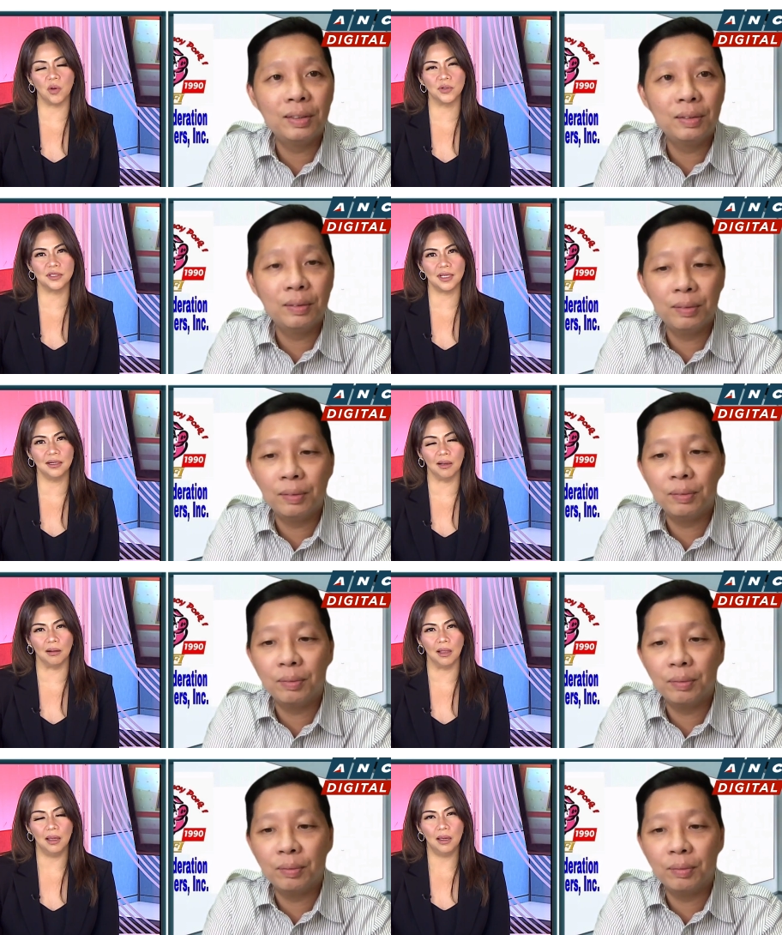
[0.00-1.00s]
Speaker 1: go
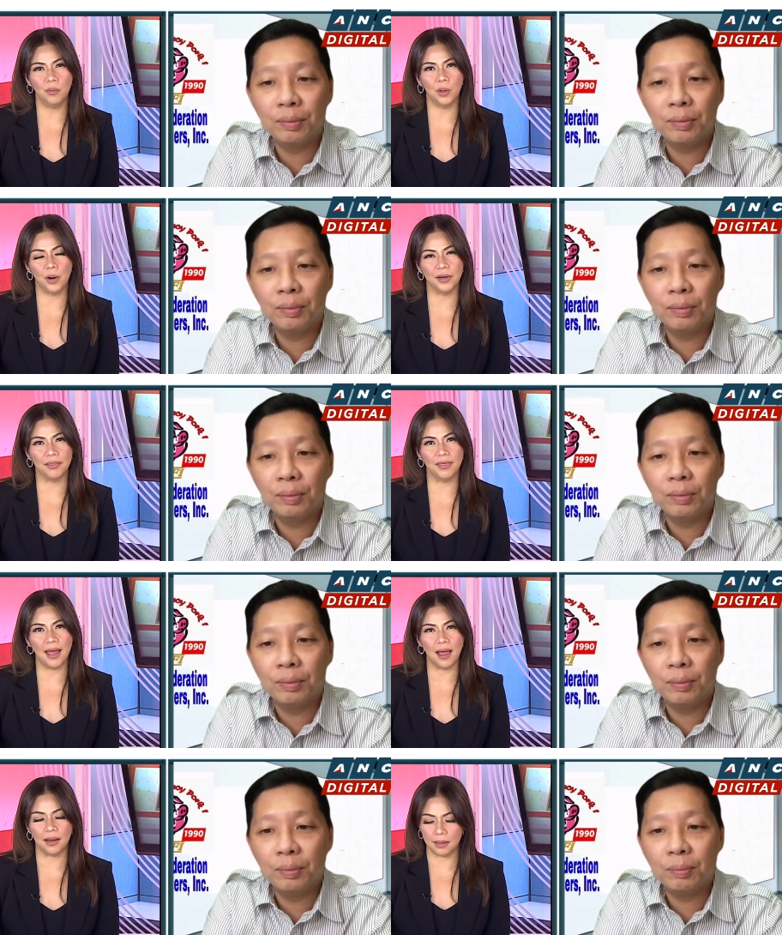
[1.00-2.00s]
signal regarding
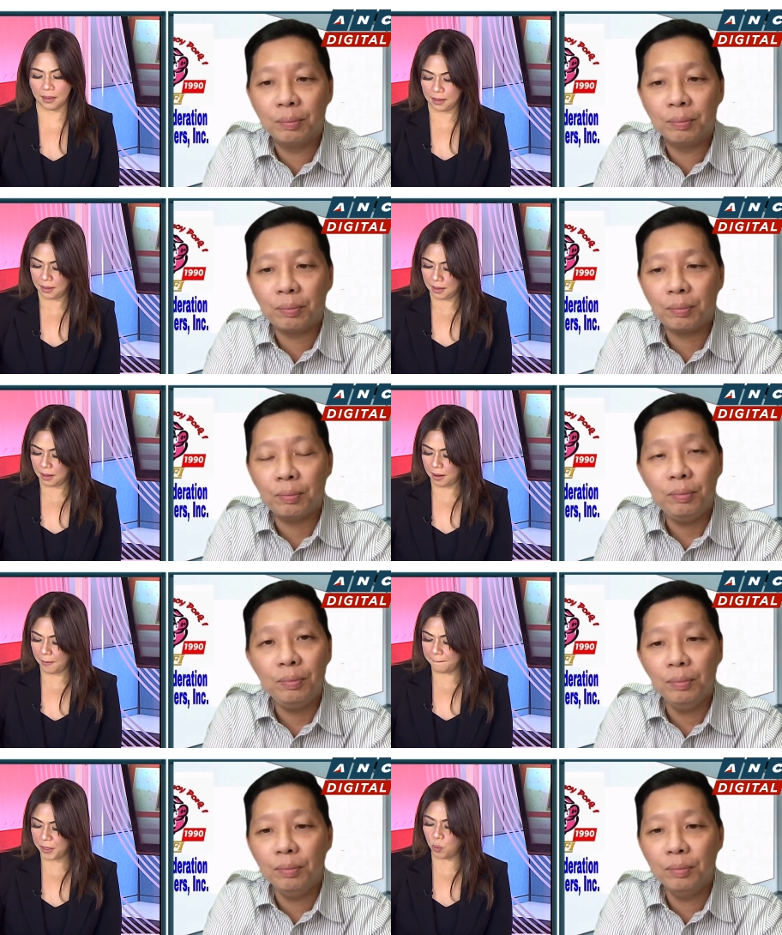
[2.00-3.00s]
that.
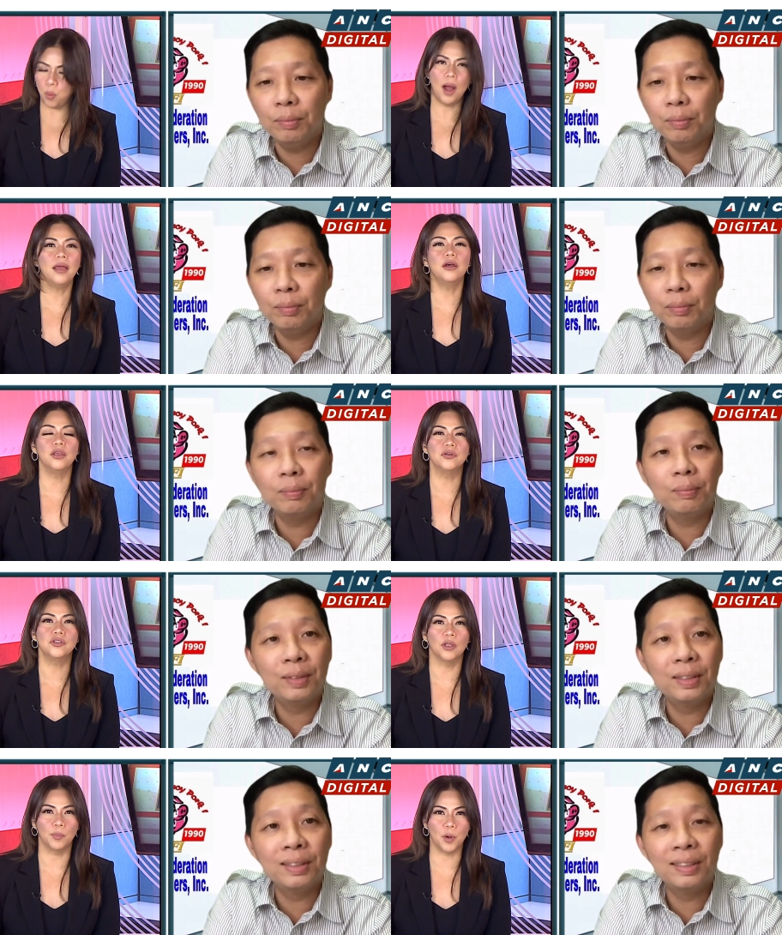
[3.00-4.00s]
But why are you
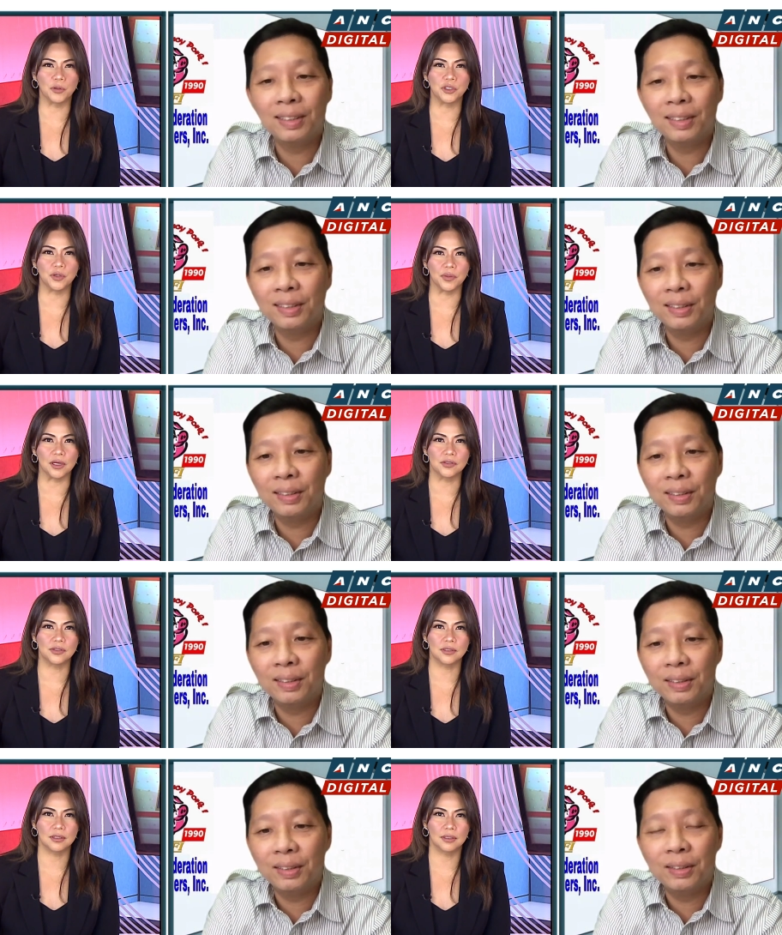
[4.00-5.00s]
still opposed to
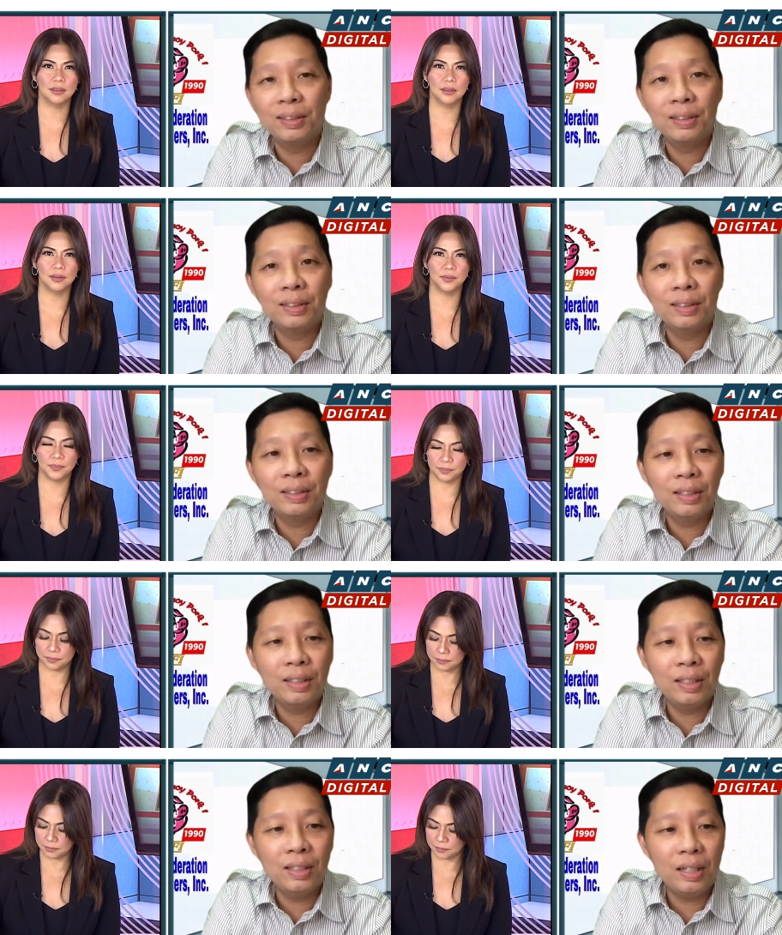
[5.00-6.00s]
this?
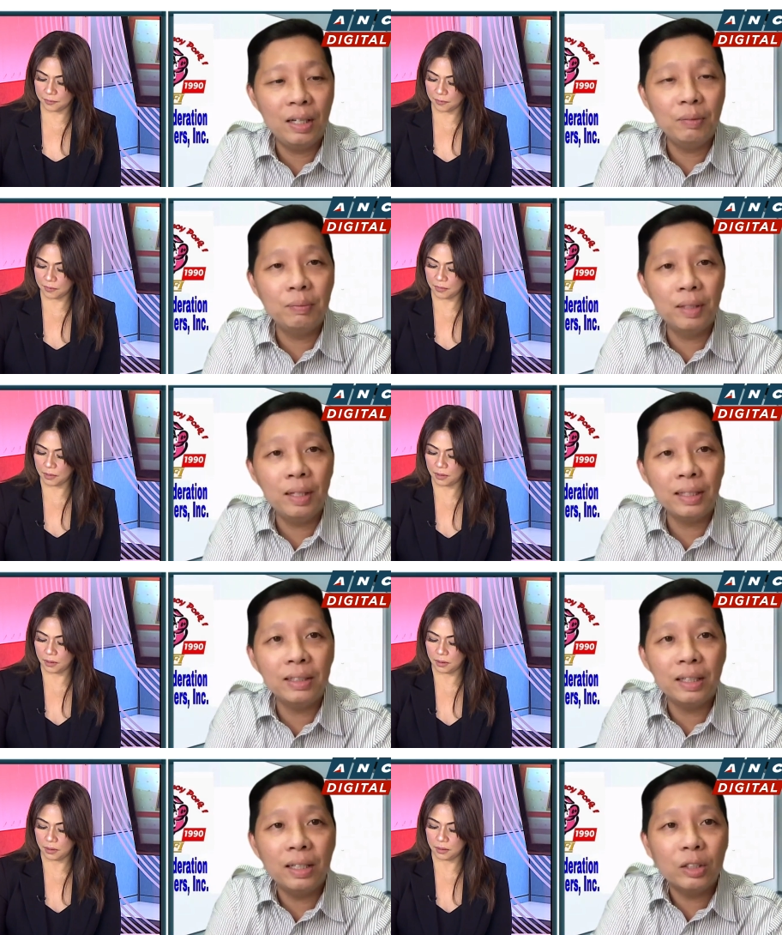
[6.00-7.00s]
Speaker 2: Again,
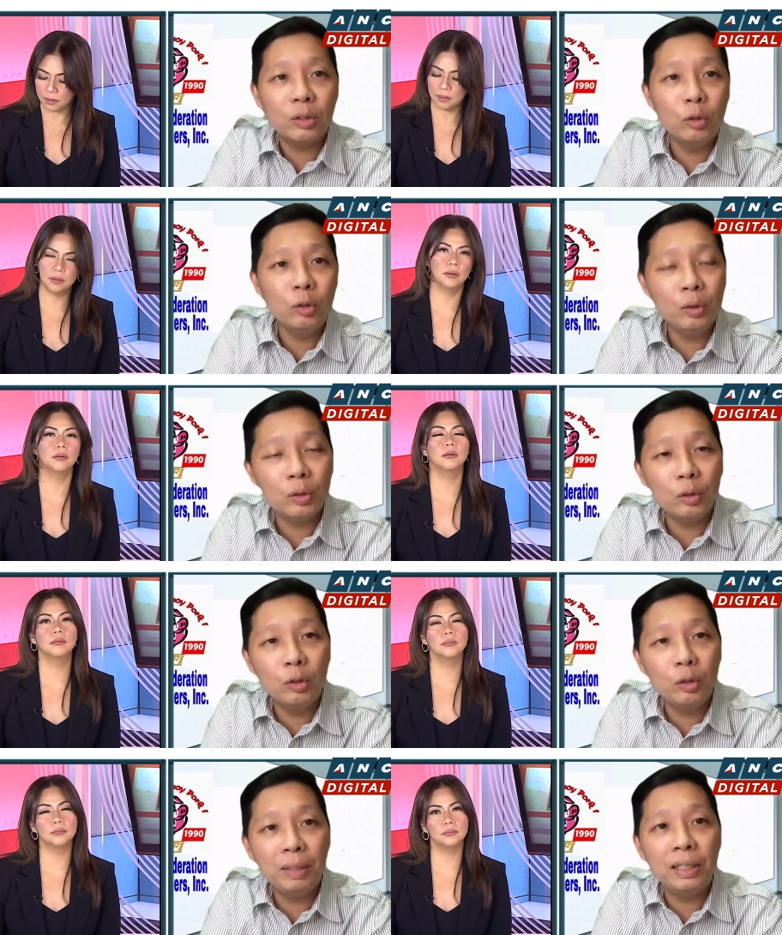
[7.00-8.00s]
to
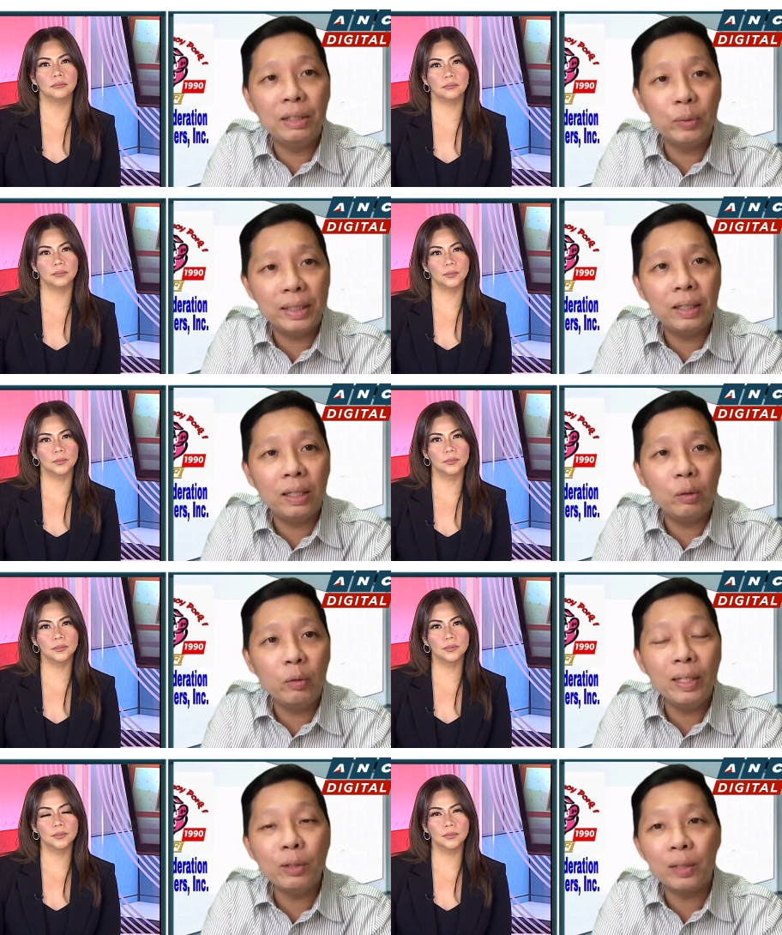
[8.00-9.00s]
begin with, we
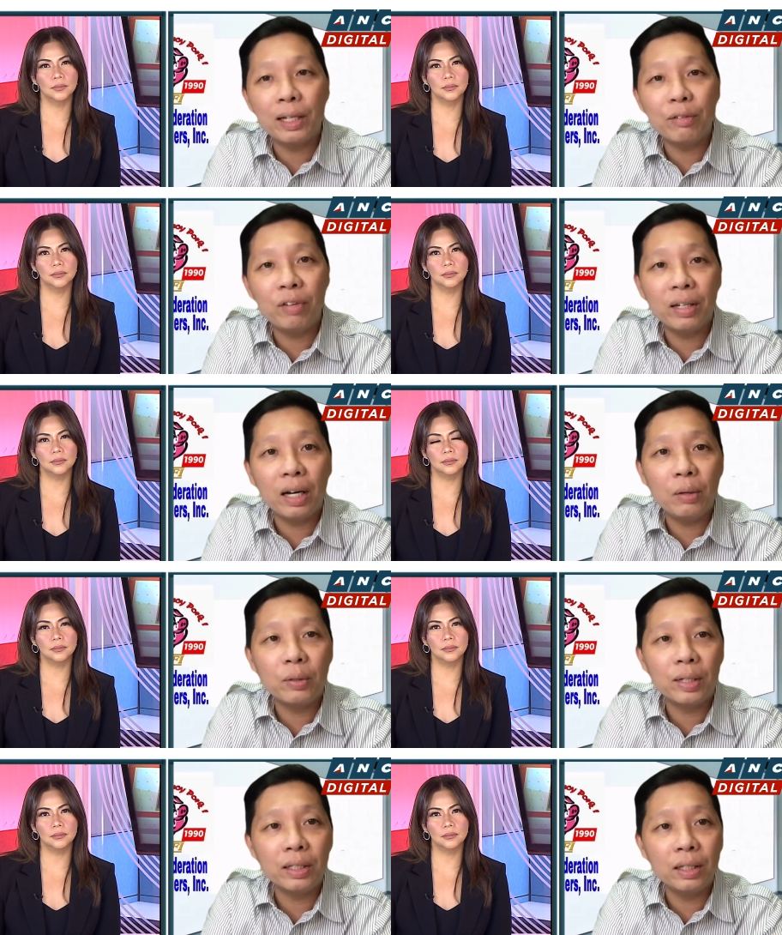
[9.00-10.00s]
want to clarify
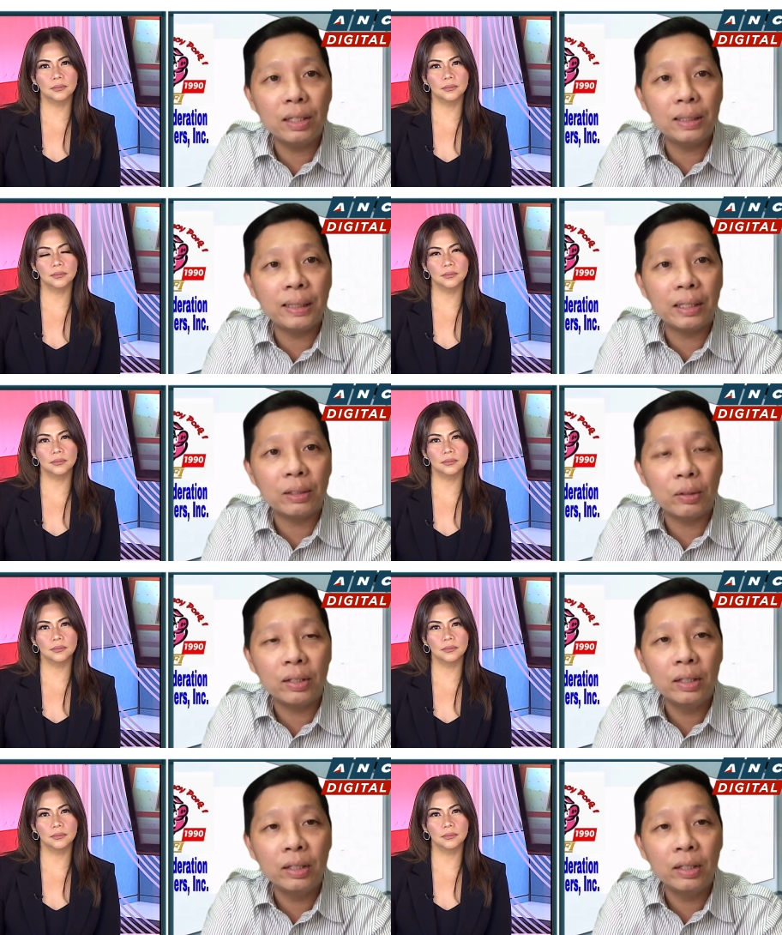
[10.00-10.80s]
our sector.